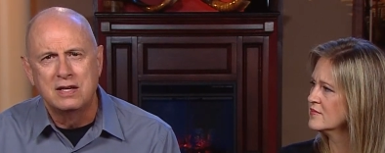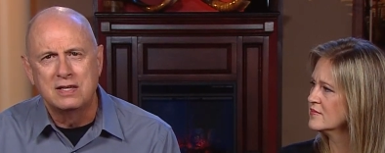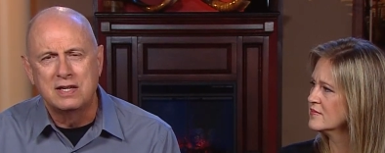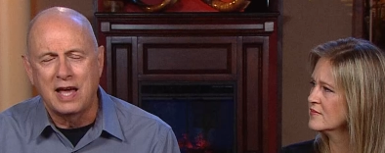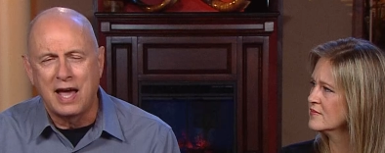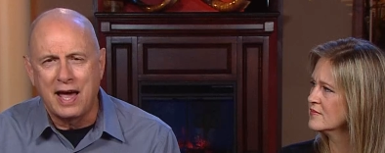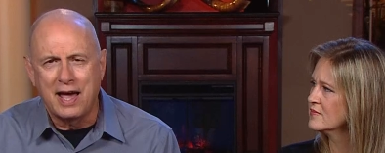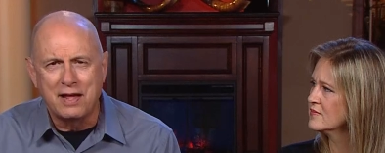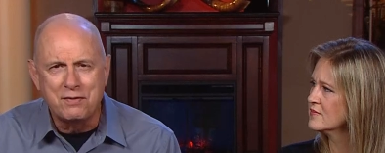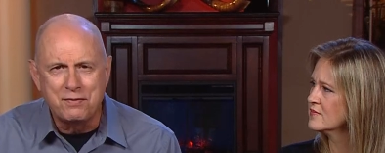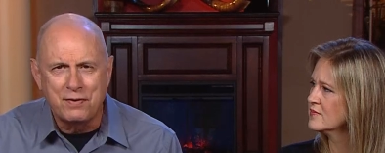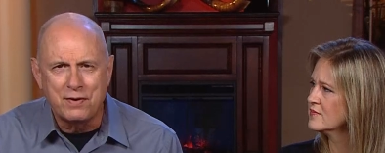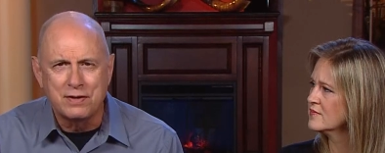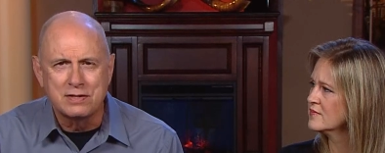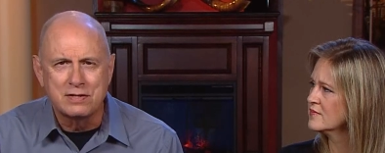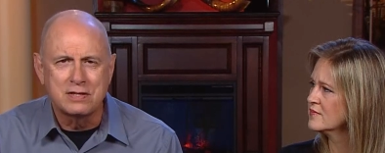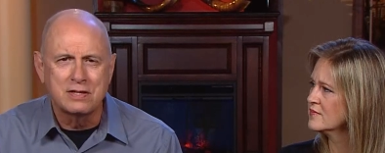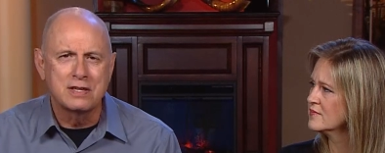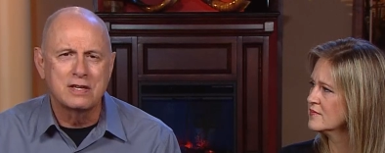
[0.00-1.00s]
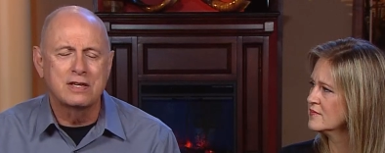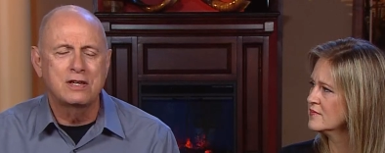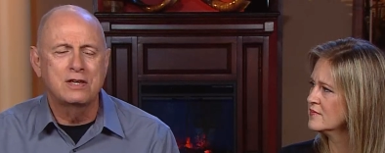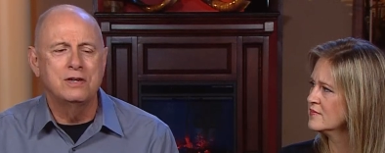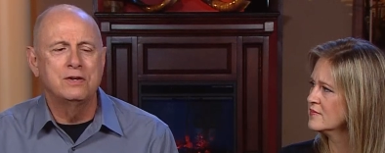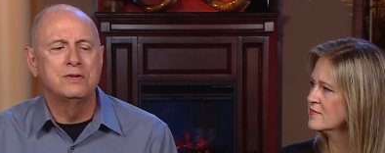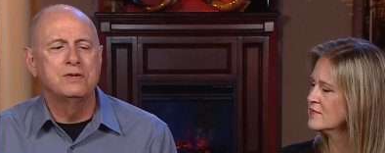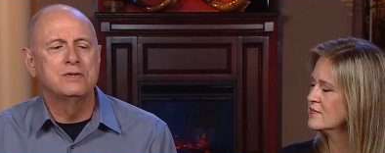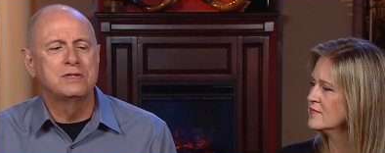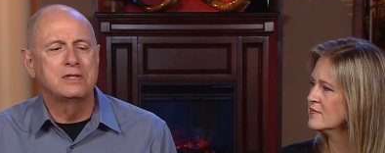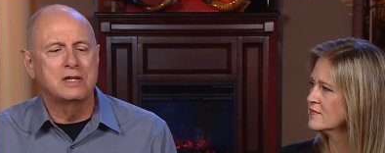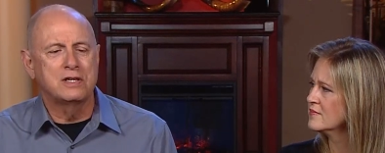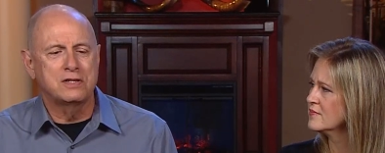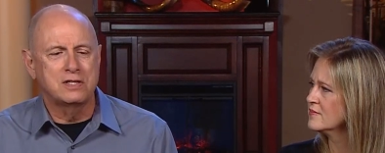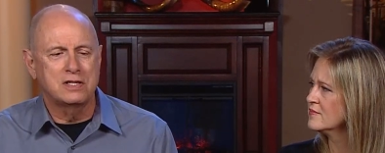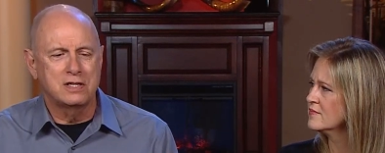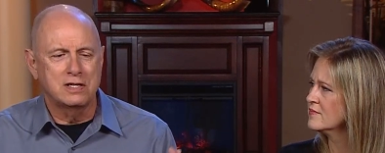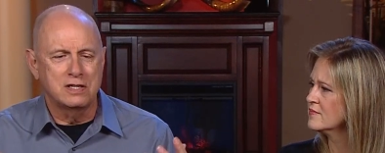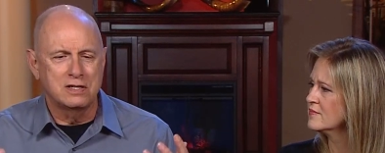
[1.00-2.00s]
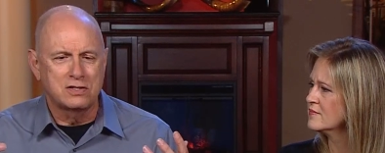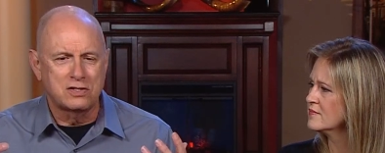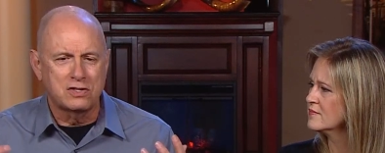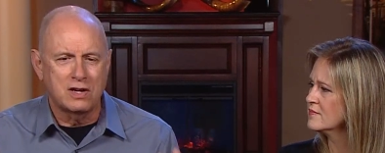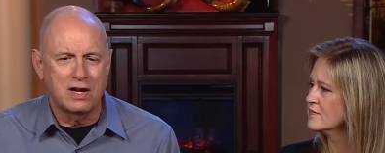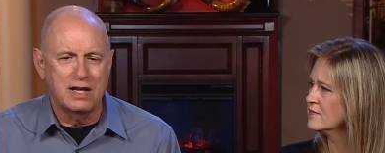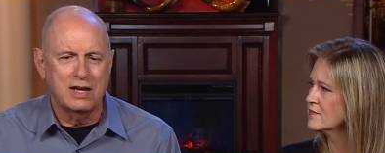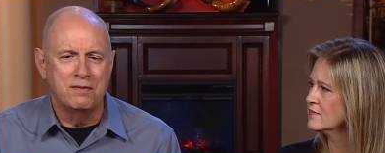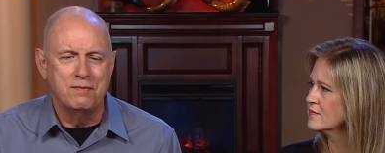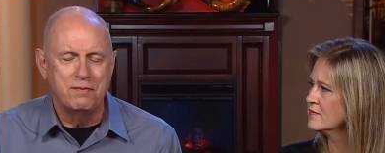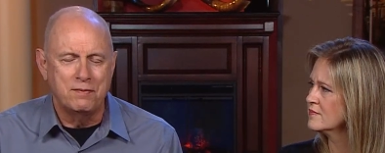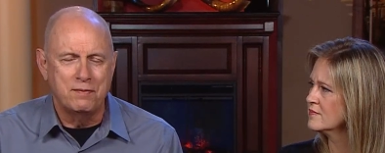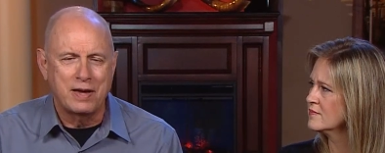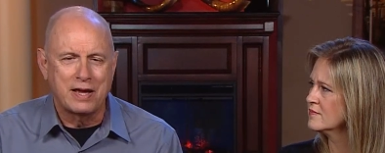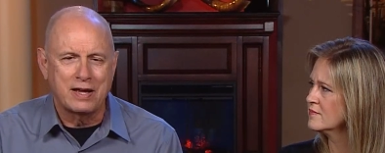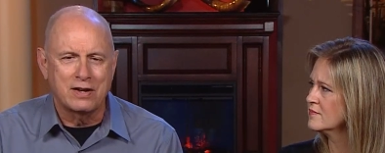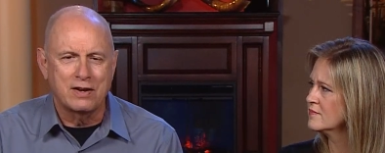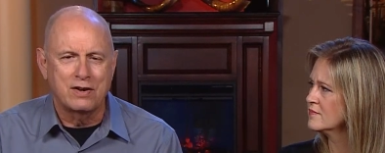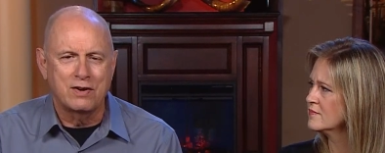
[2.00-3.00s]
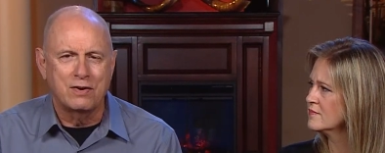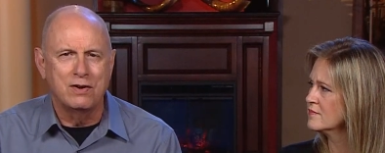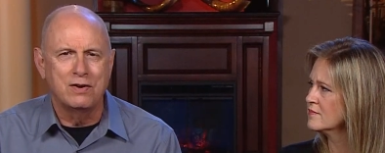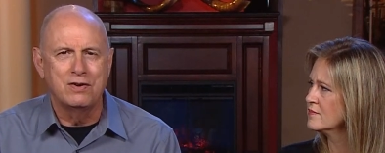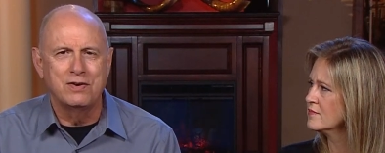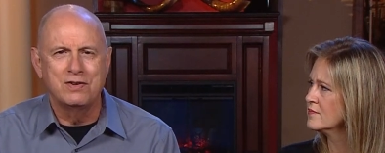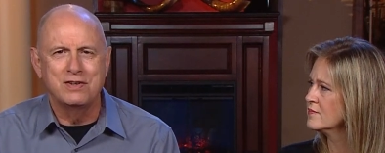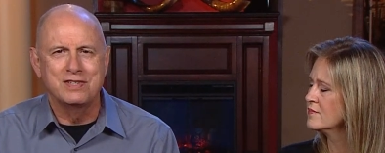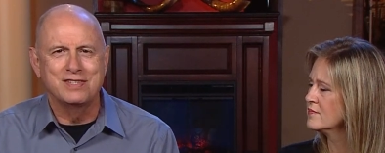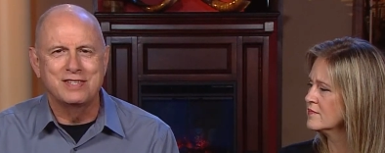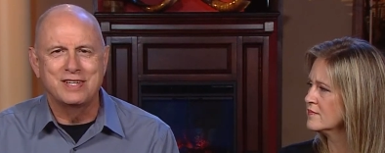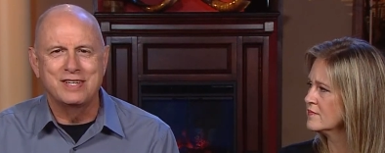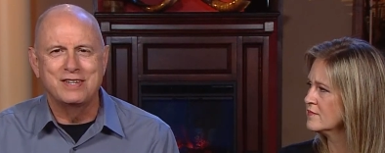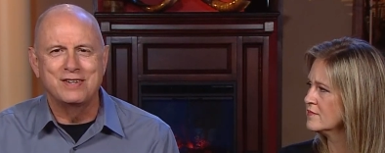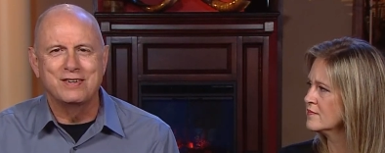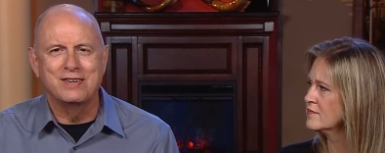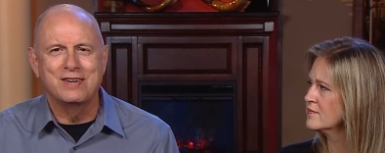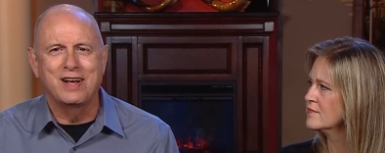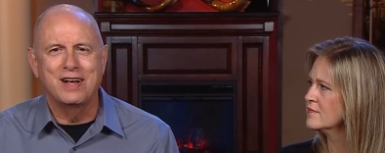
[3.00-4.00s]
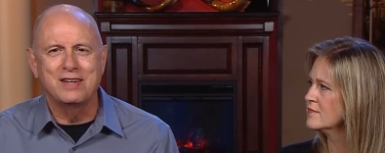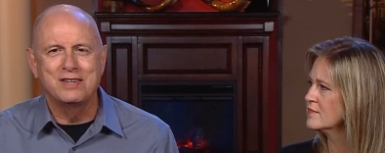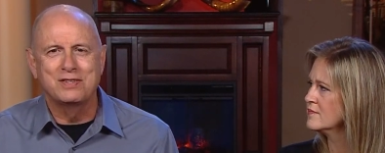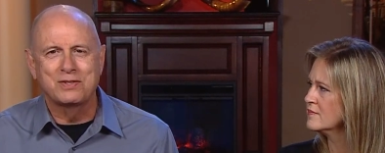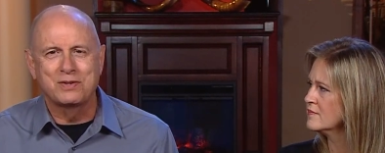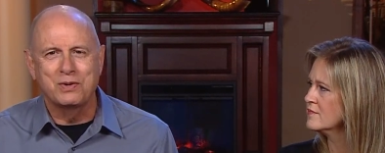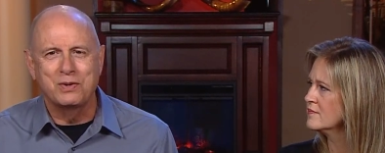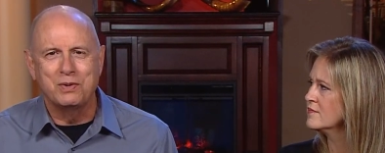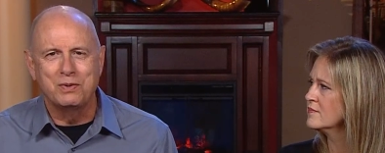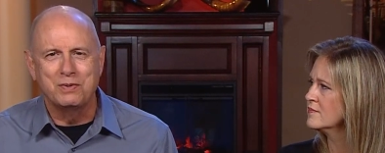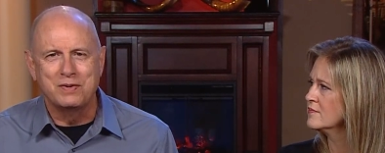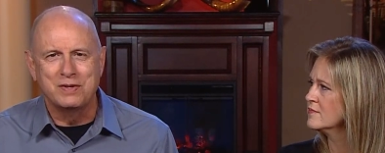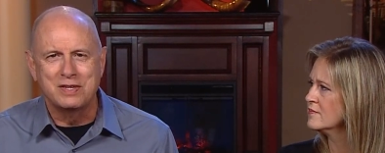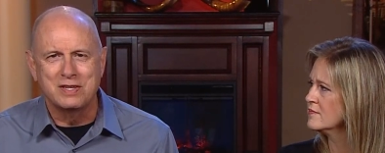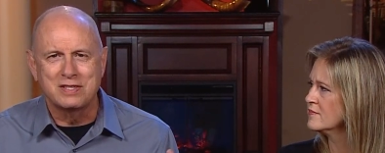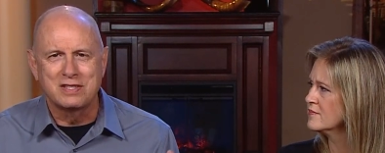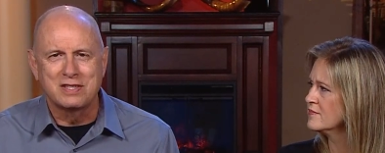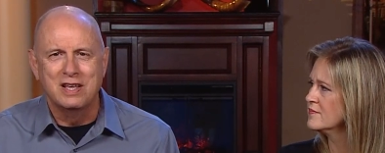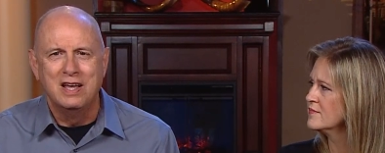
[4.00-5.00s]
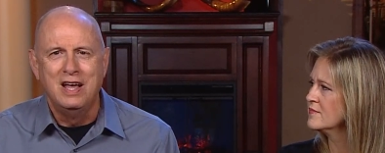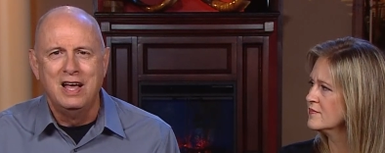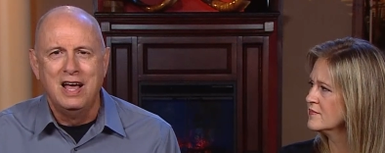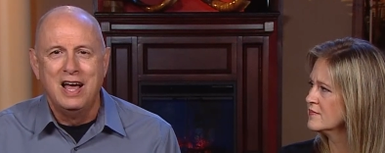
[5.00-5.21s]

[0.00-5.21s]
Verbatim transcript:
Speaker 1: Dad falsely accused. Here she is trying to make it on her own, a senior in high school, just